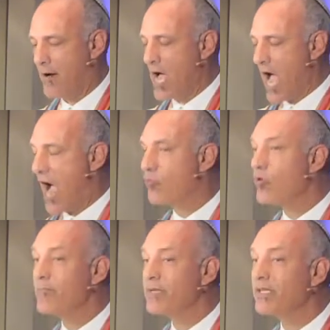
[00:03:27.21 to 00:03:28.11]
Our
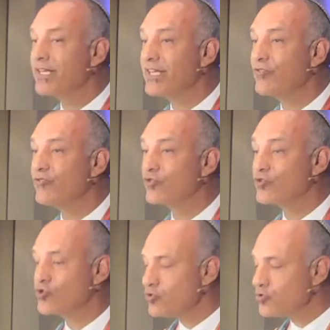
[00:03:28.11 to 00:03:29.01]
ability to
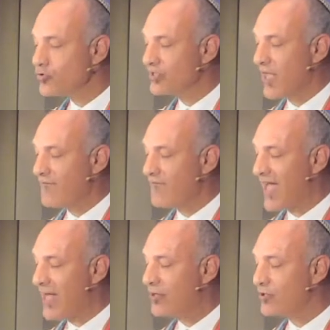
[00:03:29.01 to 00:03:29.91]
choose
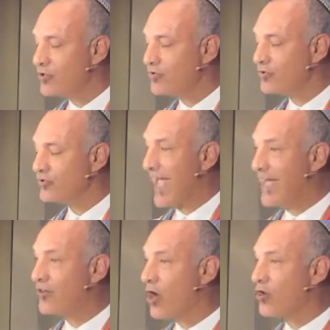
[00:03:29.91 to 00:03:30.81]
values
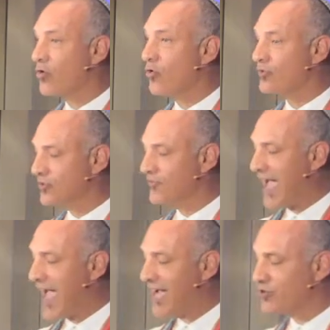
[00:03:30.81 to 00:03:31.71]
and our course of
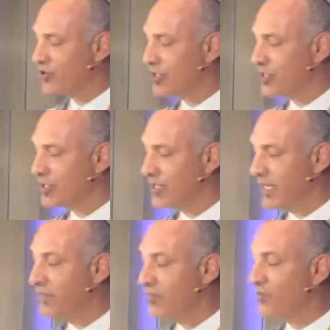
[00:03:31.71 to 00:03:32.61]
action
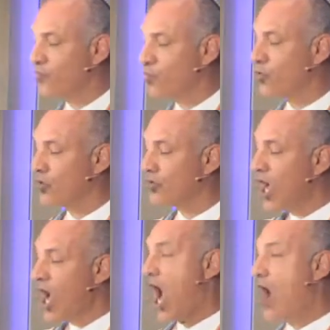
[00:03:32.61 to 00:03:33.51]
in this world,
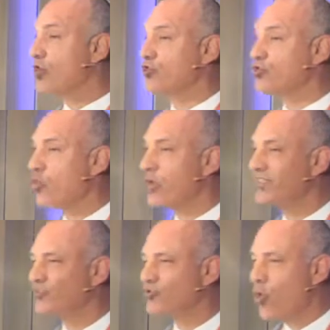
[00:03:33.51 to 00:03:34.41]
our
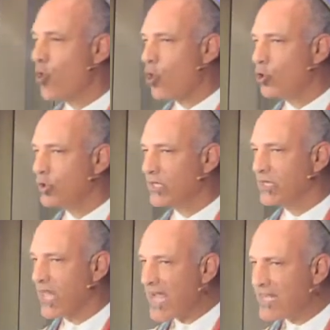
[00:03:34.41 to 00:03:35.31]
choice to hold
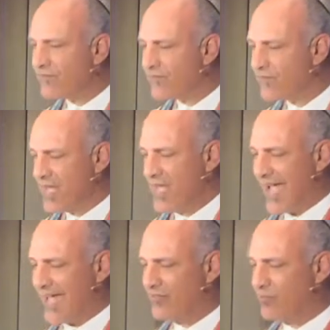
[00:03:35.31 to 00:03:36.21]
life
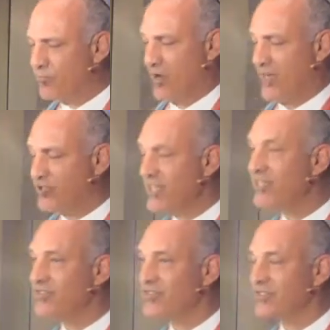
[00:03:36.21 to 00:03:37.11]
as
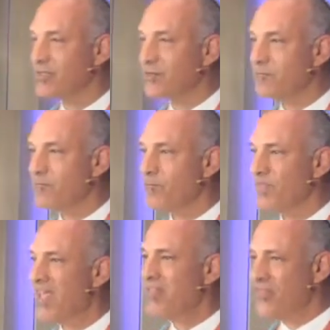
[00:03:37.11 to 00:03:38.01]
precious,
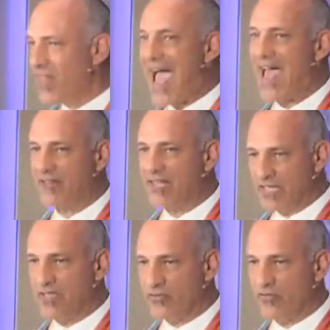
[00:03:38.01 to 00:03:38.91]
that
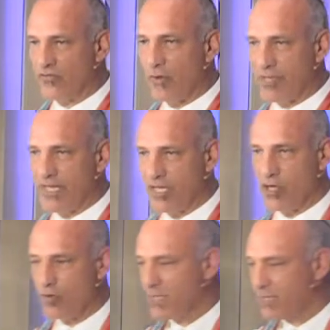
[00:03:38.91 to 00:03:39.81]
is being human.